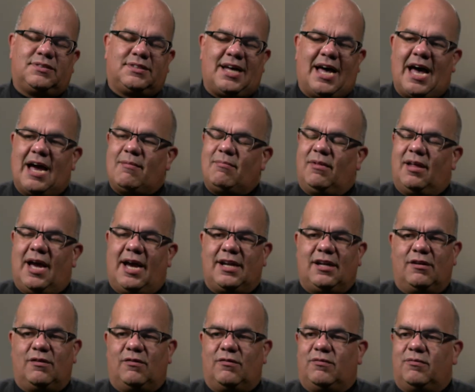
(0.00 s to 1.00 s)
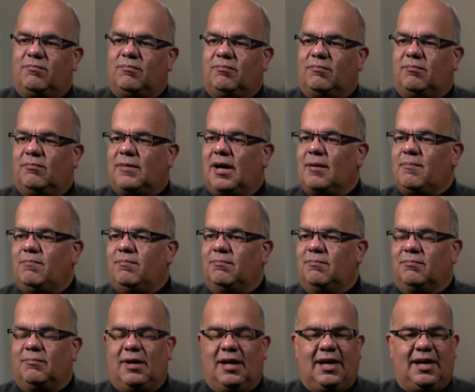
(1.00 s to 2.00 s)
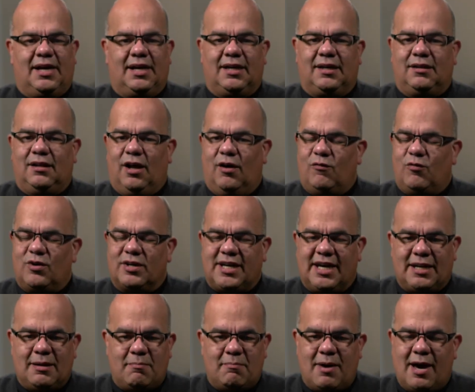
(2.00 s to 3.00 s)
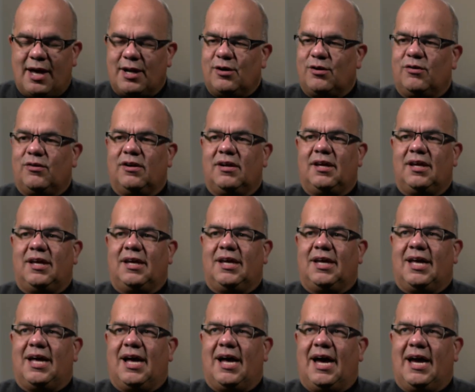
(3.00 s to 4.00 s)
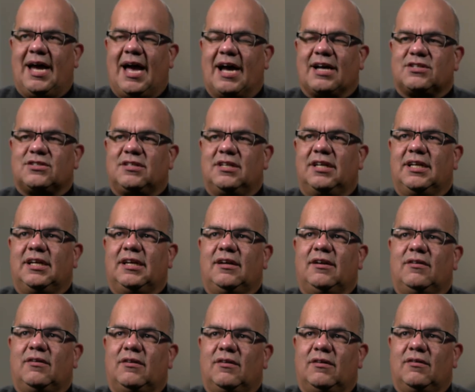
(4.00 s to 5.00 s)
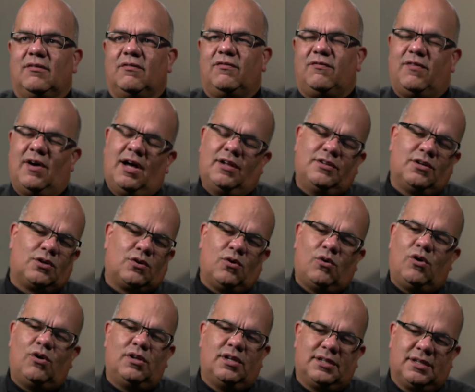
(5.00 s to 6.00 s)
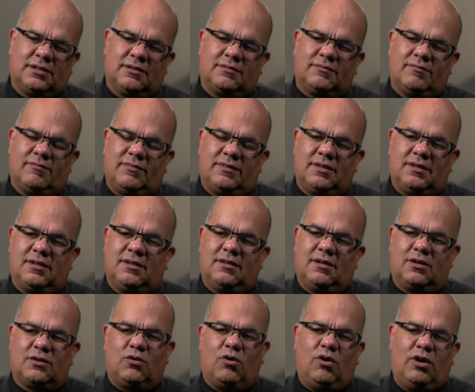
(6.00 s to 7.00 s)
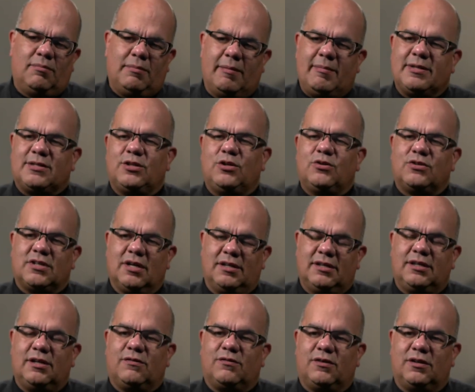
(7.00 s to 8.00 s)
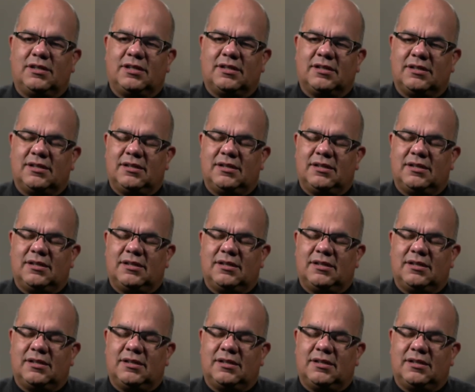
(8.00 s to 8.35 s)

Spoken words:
timeline of my loved one getting better, I actually found a calling maybe to do something differently.